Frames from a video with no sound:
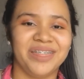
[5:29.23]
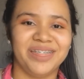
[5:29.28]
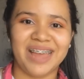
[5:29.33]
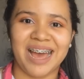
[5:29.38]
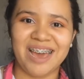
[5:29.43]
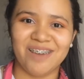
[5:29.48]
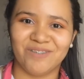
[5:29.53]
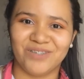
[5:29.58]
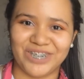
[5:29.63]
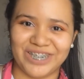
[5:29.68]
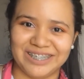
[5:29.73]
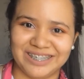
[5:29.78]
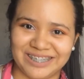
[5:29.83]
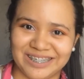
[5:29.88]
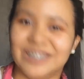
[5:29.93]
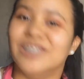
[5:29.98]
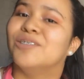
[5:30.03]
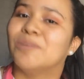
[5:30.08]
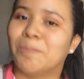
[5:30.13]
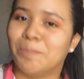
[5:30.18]

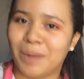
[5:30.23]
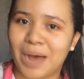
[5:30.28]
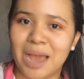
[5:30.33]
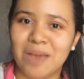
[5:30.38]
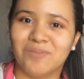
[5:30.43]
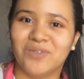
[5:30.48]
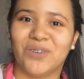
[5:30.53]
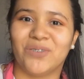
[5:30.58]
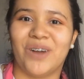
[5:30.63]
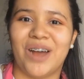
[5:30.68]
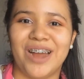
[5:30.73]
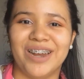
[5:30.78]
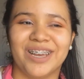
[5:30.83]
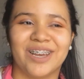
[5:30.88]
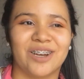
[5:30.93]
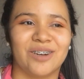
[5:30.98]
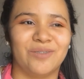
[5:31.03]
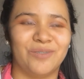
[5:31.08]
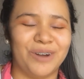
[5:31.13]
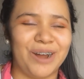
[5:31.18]
Divergent by
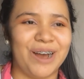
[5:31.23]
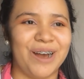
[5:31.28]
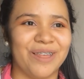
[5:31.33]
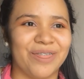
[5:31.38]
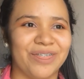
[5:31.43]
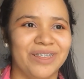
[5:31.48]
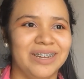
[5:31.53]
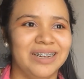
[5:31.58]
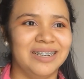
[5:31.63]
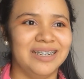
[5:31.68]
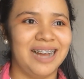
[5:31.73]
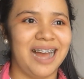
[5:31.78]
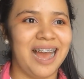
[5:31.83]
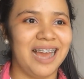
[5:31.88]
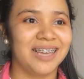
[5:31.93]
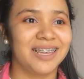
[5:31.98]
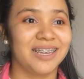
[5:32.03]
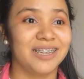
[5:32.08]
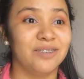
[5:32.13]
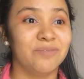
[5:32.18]
Veronica Roth.
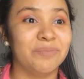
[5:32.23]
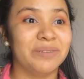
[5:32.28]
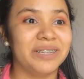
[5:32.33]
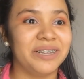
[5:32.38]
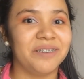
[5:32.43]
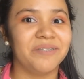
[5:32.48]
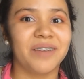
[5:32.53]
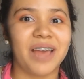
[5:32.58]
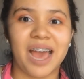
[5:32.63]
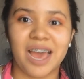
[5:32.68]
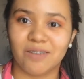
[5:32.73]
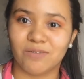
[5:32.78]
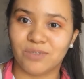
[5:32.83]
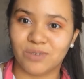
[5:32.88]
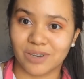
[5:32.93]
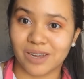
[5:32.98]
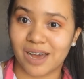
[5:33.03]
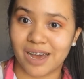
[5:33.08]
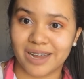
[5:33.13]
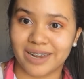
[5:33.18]
I can't believe I
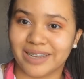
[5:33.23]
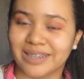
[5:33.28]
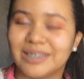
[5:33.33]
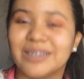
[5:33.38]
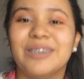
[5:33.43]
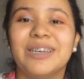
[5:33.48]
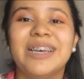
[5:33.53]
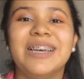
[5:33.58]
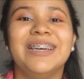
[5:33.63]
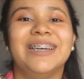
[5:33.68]
forgot it.